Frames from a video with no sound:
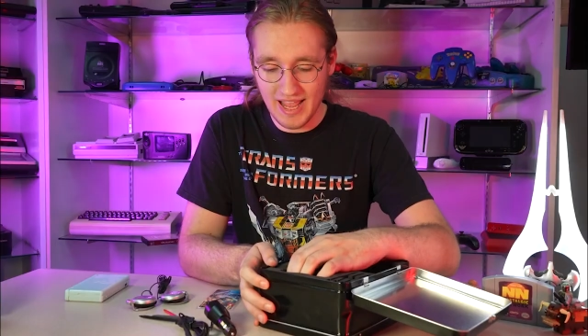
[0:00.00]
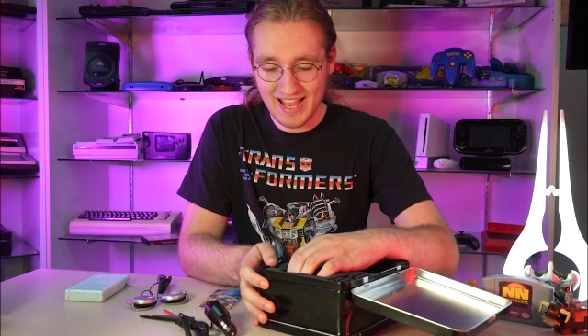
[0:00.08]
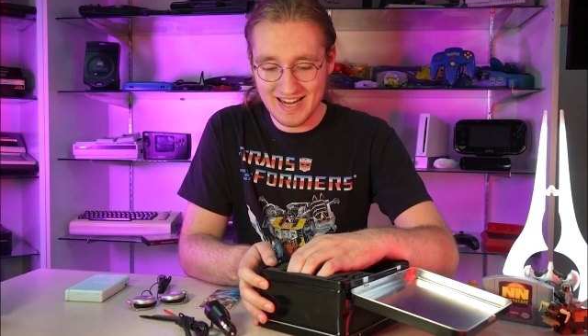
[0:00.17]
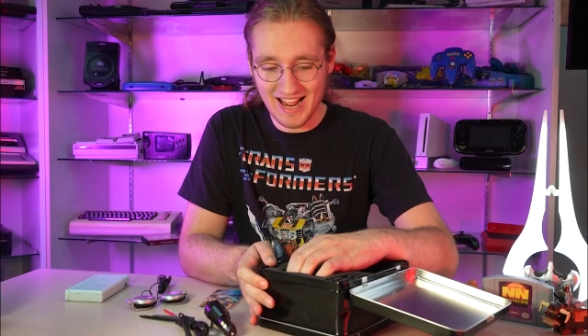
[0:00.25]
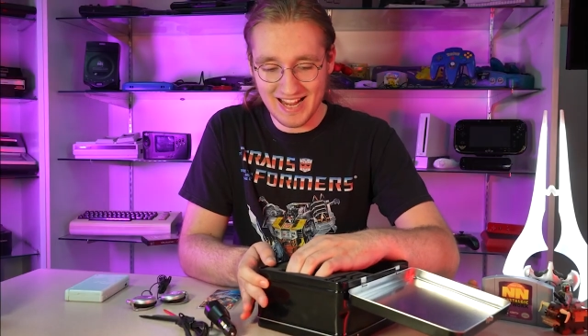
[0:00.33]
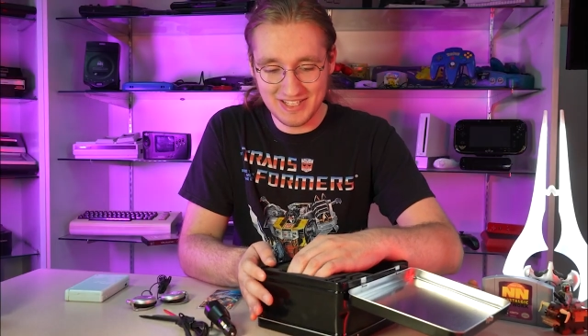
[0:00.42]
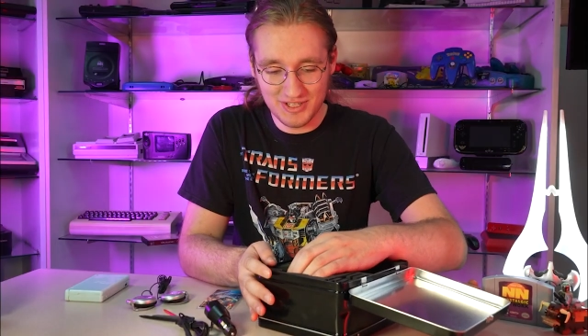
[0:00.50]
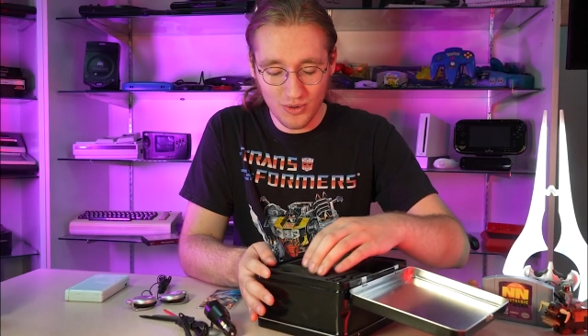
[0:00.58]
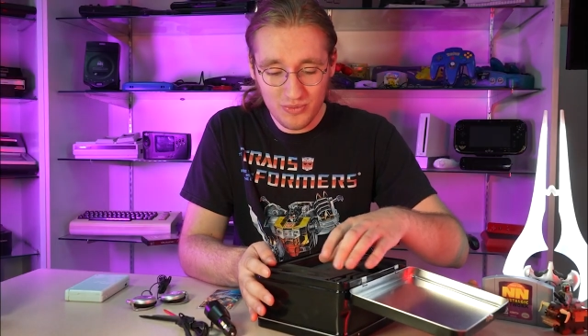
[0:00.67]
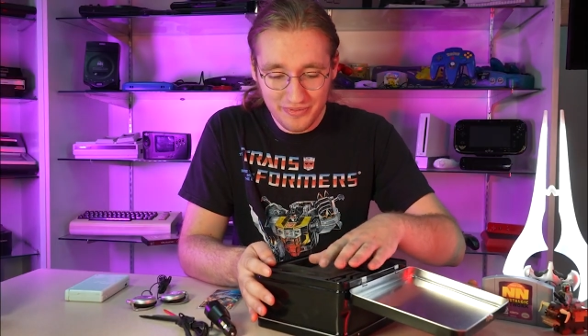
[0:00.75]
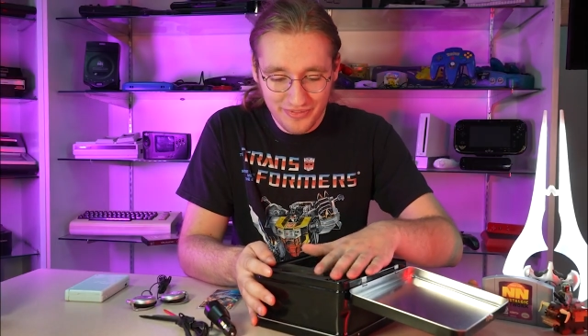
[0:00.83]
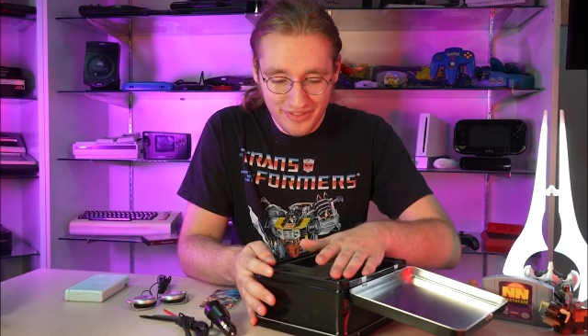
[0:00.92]
And I
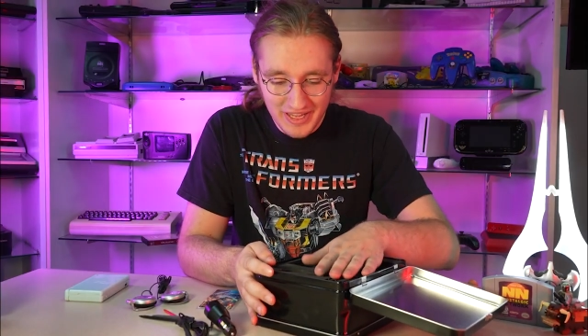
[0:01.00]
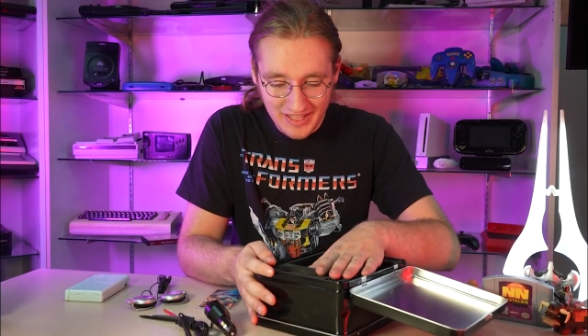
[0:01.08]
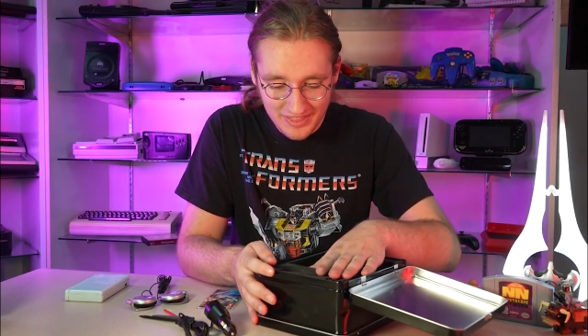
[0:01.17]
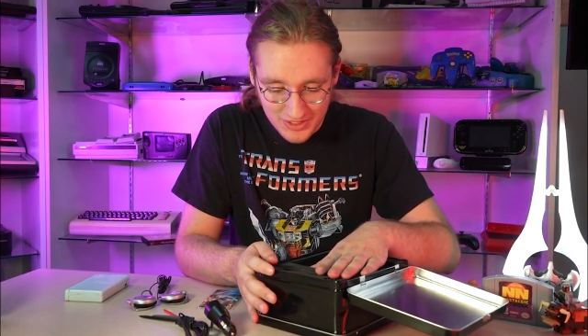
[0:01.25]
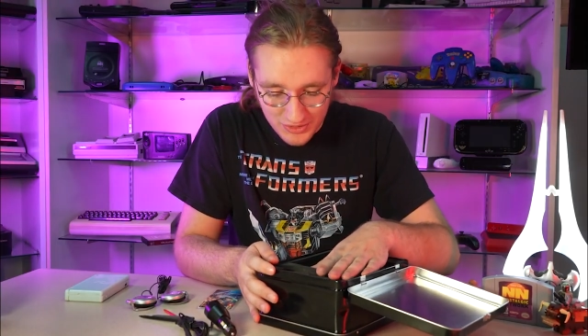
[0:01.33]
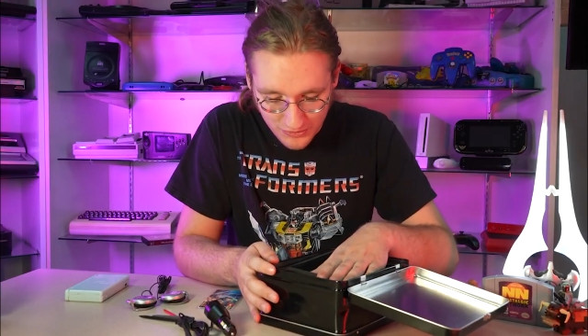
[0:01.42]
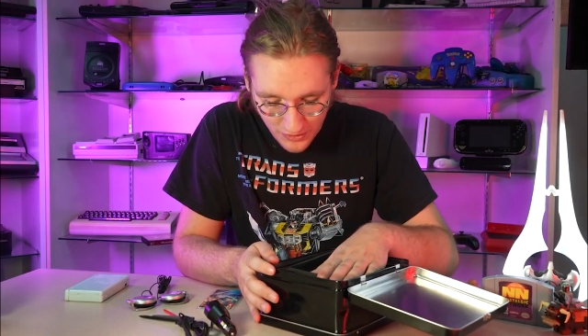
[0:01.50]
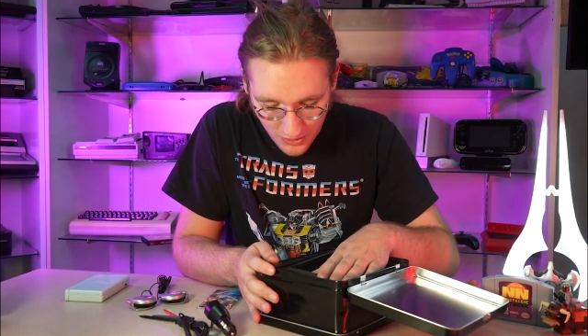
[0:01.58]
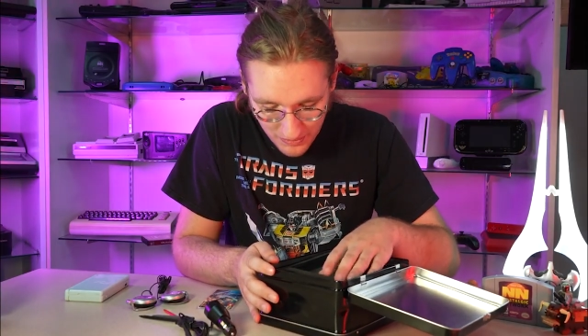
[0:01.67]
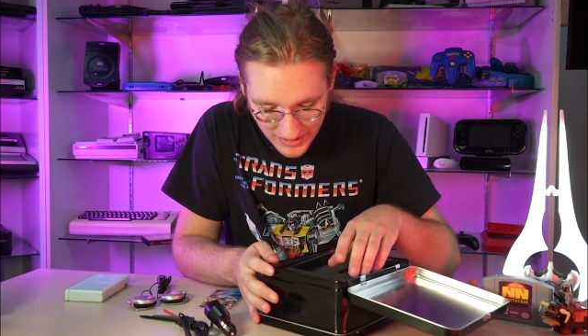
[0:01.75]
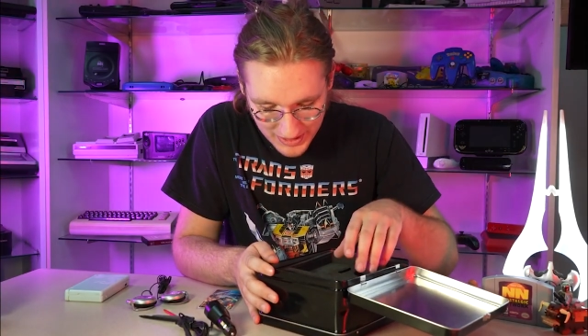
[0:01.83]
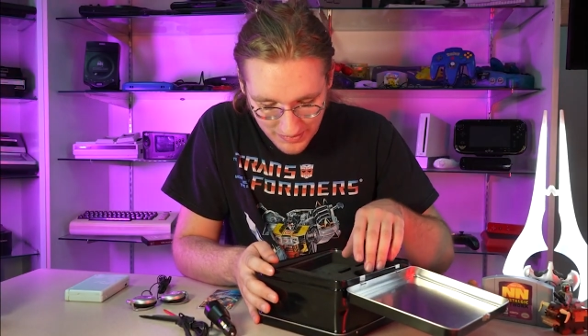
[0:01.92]
don't think this
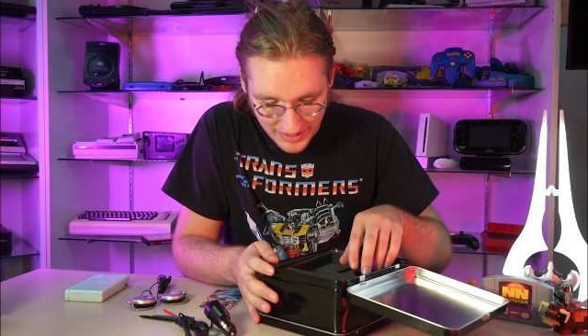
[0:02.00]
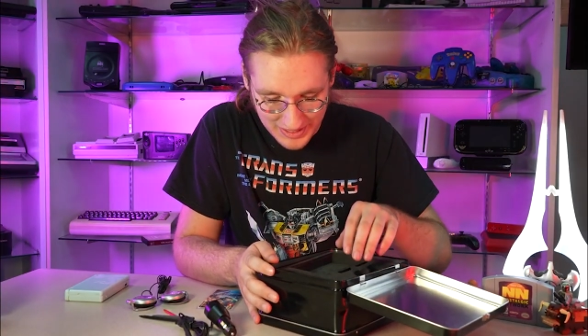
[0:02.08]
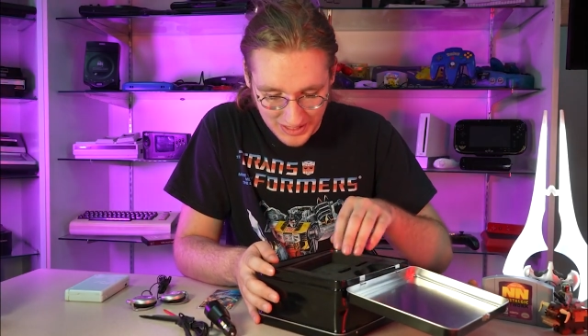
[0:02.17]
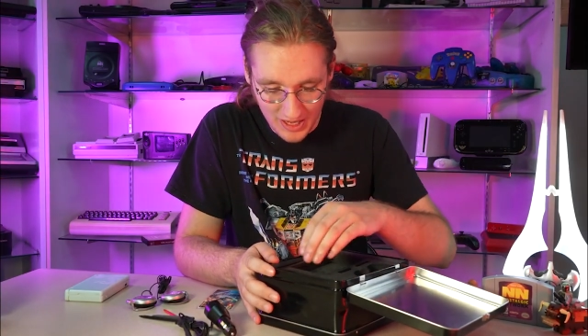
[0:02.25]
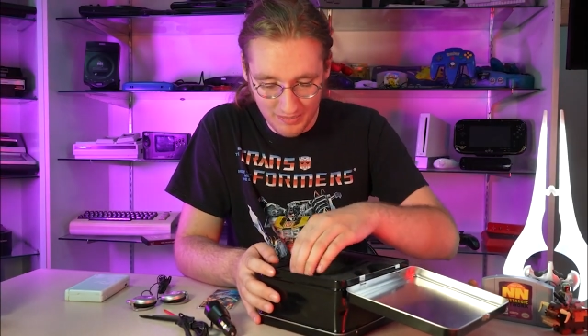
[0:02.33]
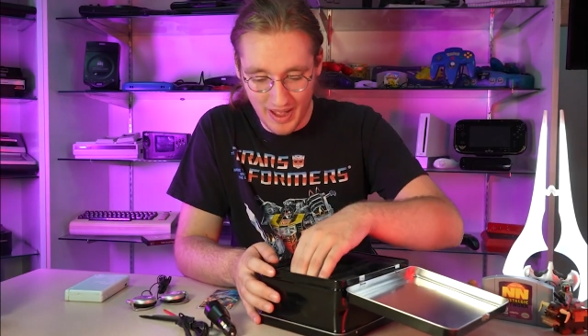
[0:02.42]
foam is meant to come